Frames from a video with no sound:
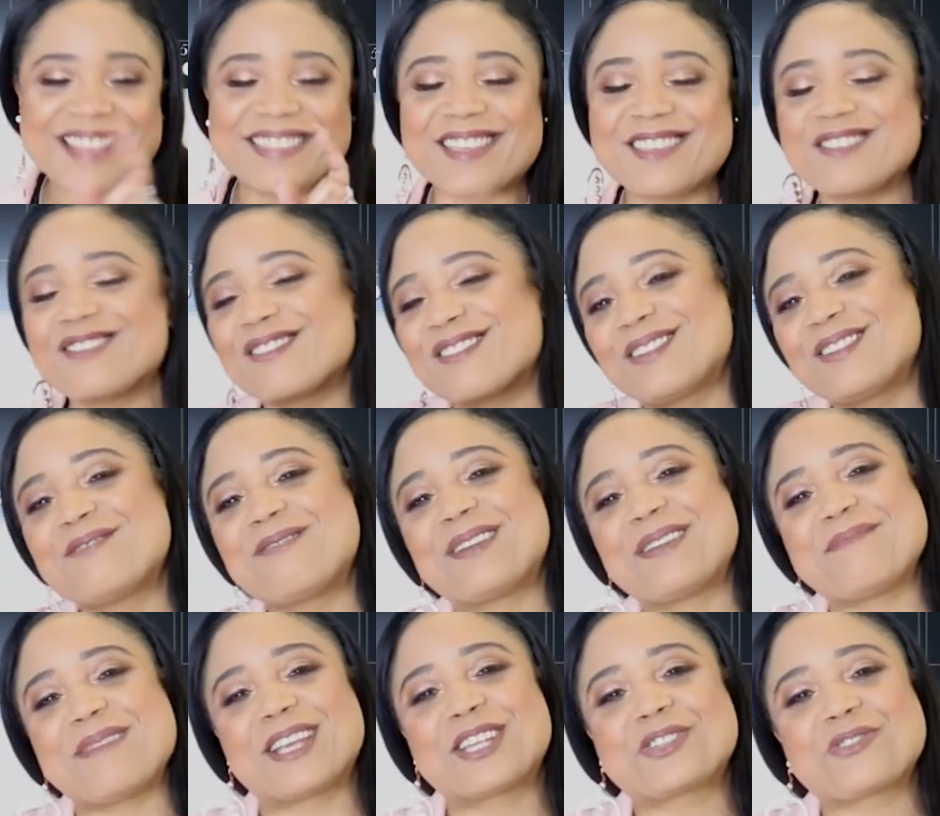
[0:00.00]
then you're going to
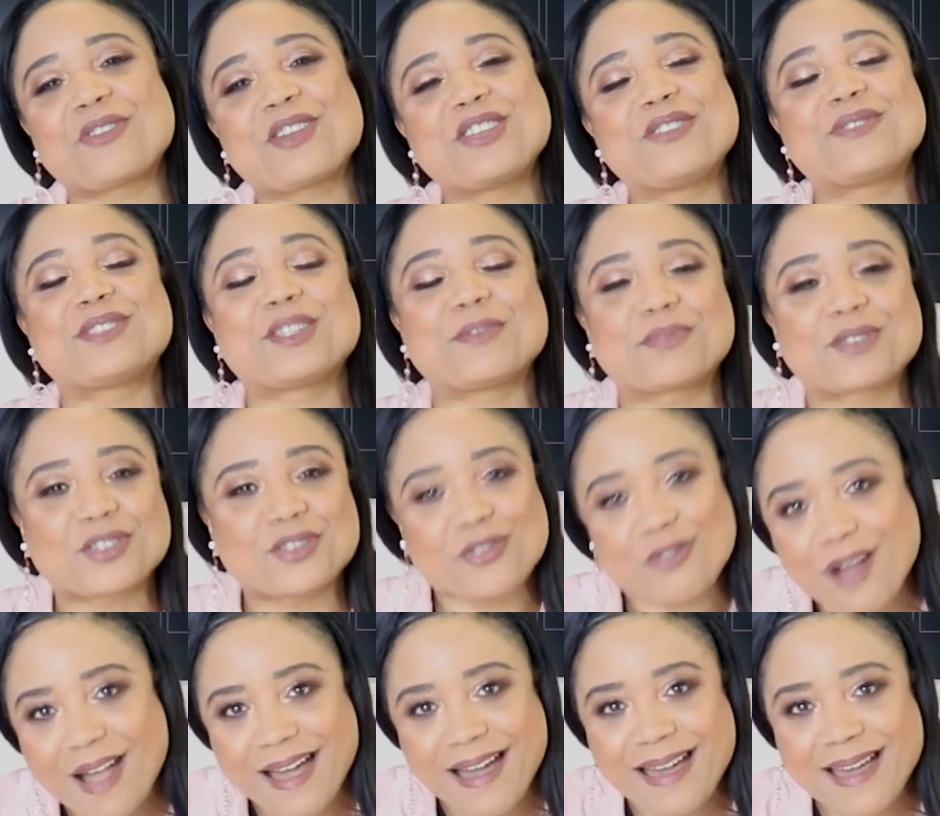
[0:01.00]
want to make sure you
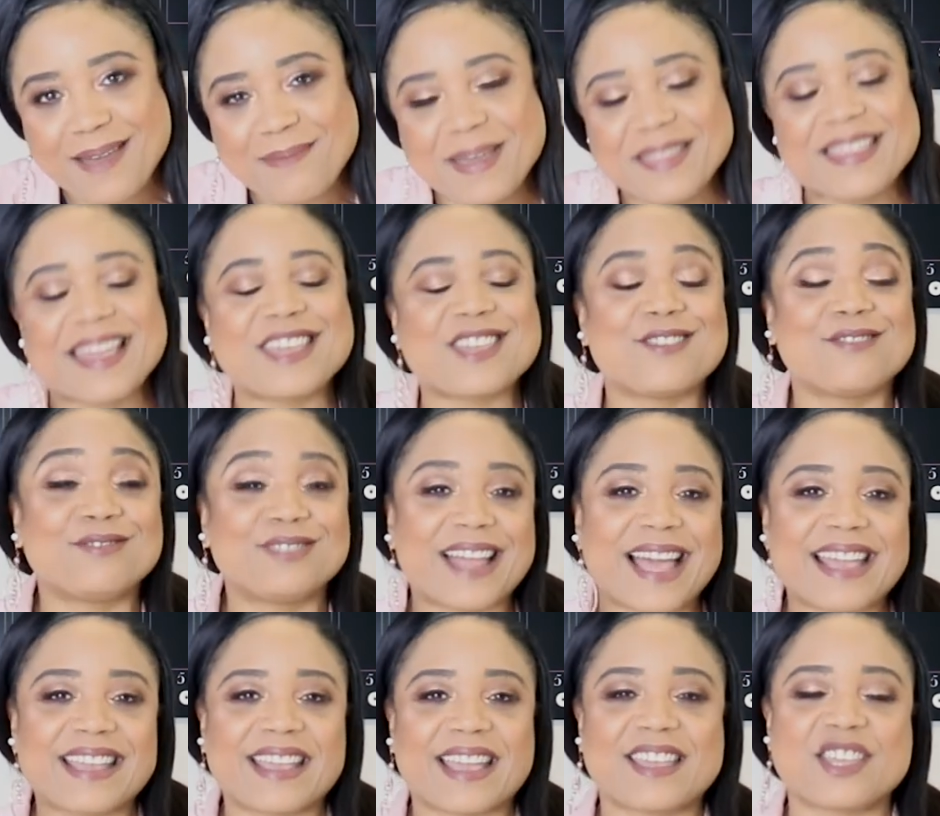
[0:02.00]
subscribe, that you
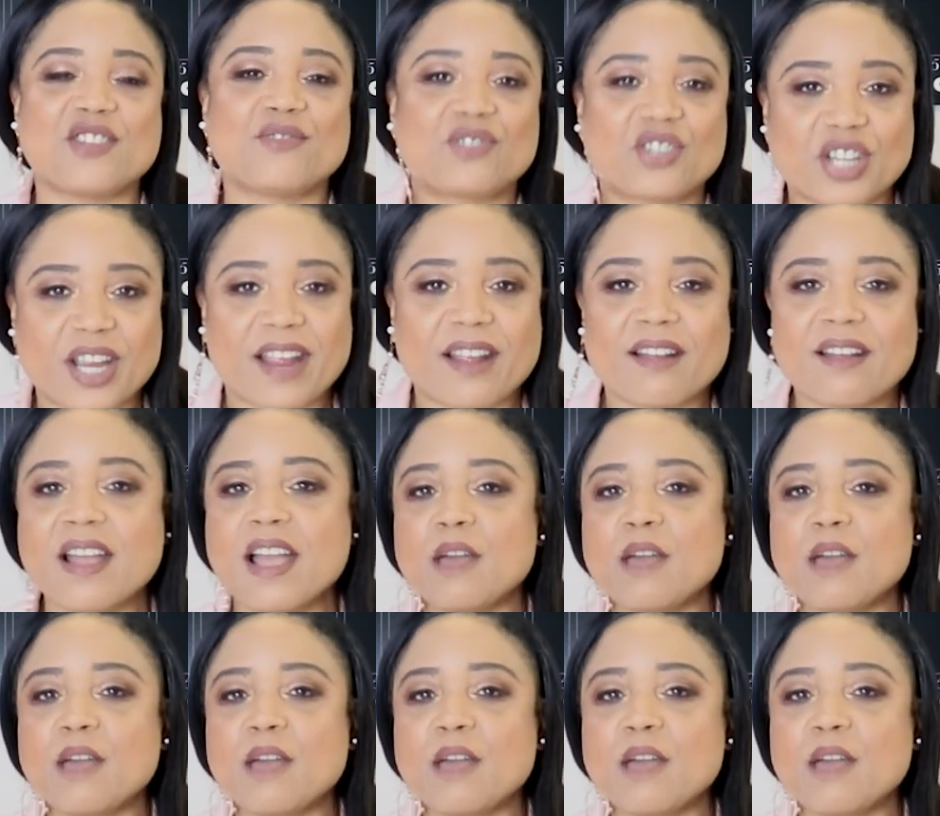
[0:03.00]
like, and you share,